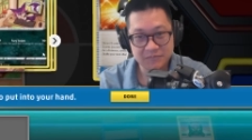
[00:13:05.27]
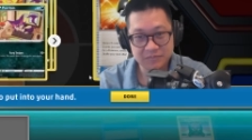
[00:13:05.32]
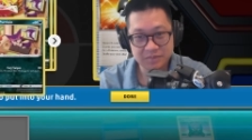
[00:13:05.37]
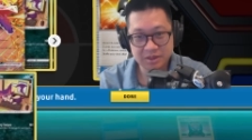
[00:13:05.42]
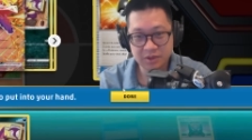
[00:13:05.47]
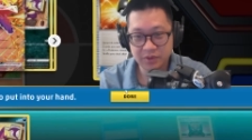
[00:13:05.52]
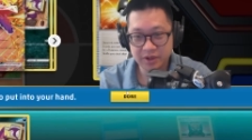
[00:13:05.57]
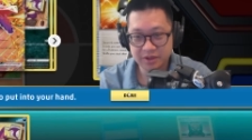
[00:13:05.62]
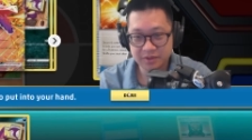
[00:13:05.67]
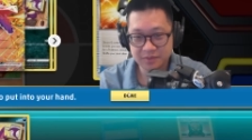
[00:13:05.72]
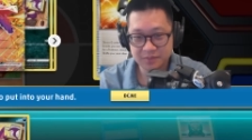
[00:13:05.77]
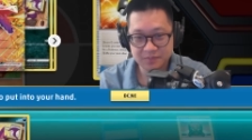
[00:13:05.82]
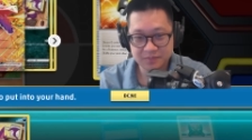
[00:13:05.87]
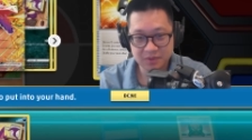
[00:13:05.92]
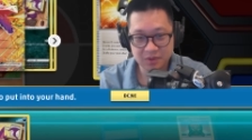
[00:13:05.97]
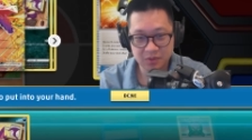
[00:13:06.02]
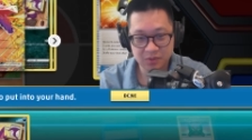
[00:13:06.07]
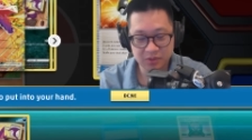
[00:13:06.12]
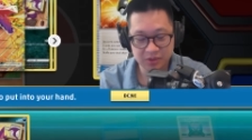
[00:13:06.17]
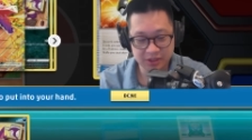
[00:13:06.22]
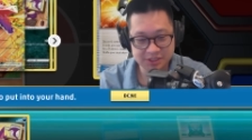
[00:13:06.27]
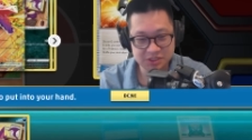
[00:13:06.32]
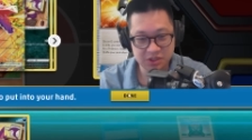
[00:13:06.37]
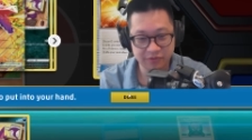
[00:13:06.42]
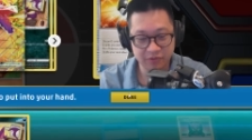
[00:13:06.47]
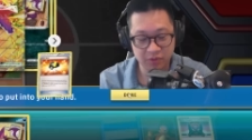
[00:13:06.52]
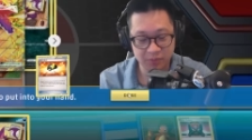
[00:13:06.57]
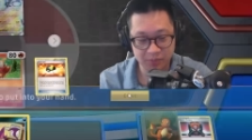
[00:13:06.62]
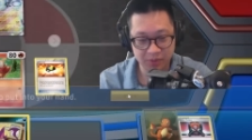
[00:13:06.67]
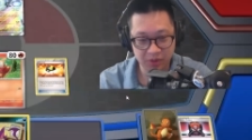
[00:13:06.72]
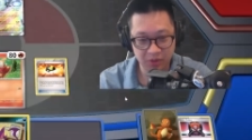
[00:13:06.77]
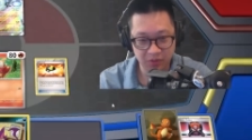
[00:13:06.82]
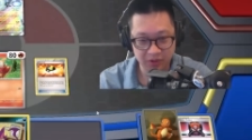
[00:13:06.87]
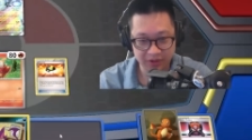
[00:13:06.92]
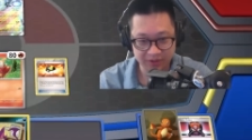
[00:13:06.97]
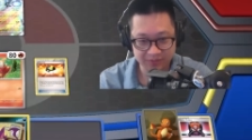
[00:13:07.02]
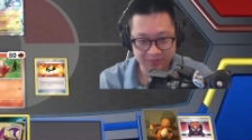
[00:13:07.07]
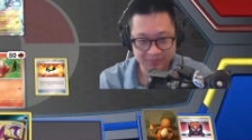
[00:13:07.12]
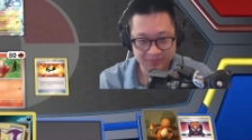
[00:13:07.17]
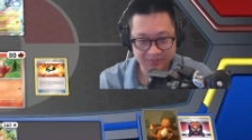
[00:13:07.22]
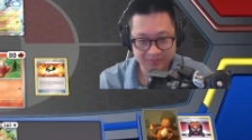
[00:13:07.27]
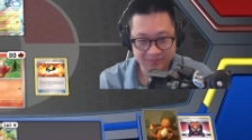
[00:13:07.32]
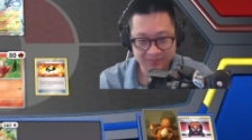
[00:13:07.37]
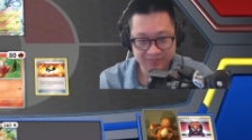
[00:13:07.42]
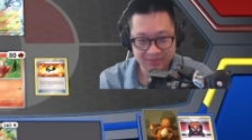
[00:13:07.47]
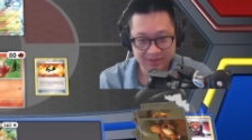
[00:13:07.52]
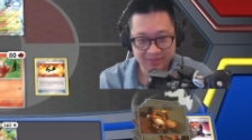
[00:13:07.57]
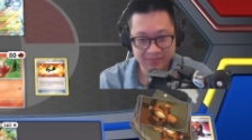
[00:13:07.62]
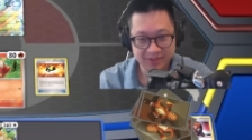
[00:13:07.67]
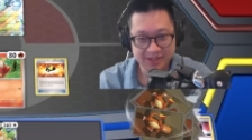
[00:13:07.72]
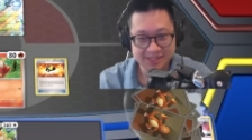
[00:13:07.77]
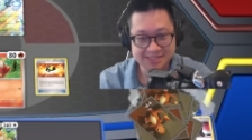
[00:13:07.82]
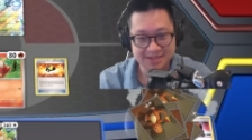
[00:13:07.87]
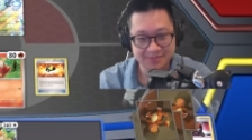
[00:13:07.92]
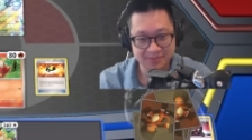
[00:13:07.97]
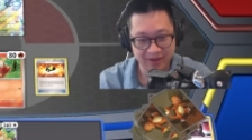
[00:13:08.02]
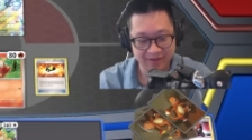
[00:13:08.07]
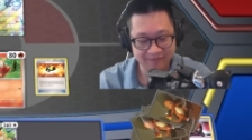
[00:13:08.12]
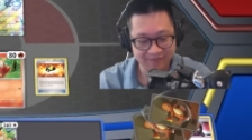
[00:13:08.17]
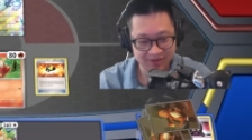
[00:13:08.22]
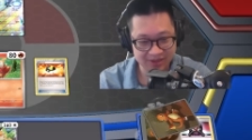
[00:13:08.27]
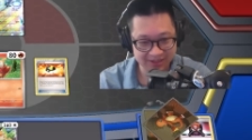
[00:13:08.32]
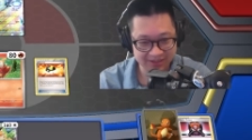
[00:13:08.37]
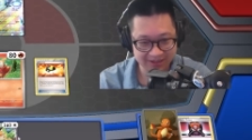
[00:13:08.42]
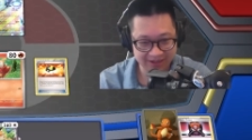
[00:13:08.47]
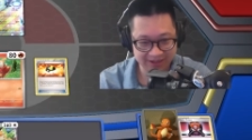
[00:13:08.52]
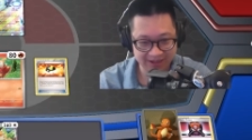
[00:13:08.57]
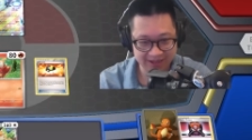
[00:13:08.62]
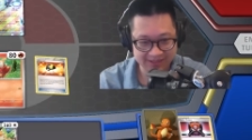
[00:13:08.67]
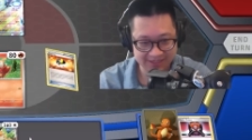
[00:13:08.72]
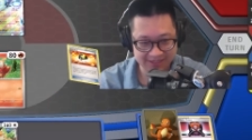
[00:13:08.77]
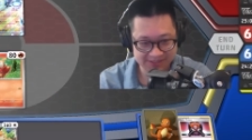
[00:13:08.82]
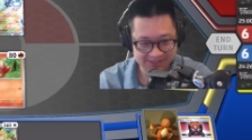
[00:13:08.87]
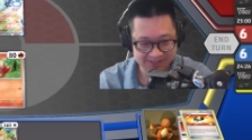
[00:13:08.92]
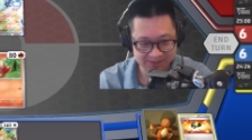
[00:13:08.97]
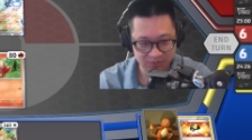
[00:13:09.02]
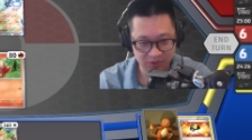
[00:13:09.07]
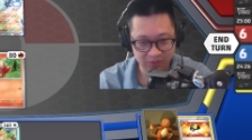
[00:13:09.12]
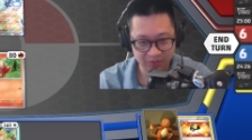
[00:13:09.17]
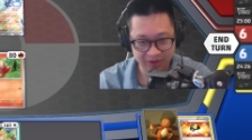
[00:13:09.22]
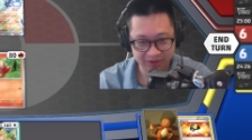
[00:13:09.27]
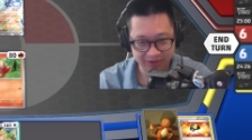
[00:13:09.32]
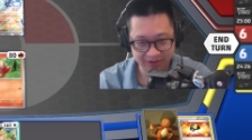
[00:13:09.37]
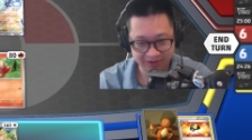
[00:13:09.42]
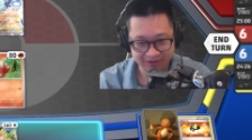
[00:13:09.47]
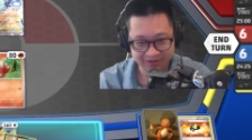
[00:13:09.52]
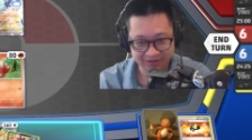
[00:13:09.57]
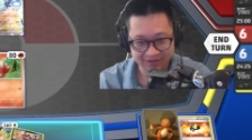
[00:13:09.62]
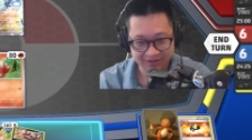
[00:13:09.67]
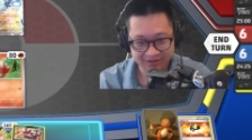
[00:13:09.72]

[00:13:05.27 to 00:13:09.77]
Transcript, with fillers: You know what? Let's go for Purloin. Because I, feel feeling an Entei somewhere around here.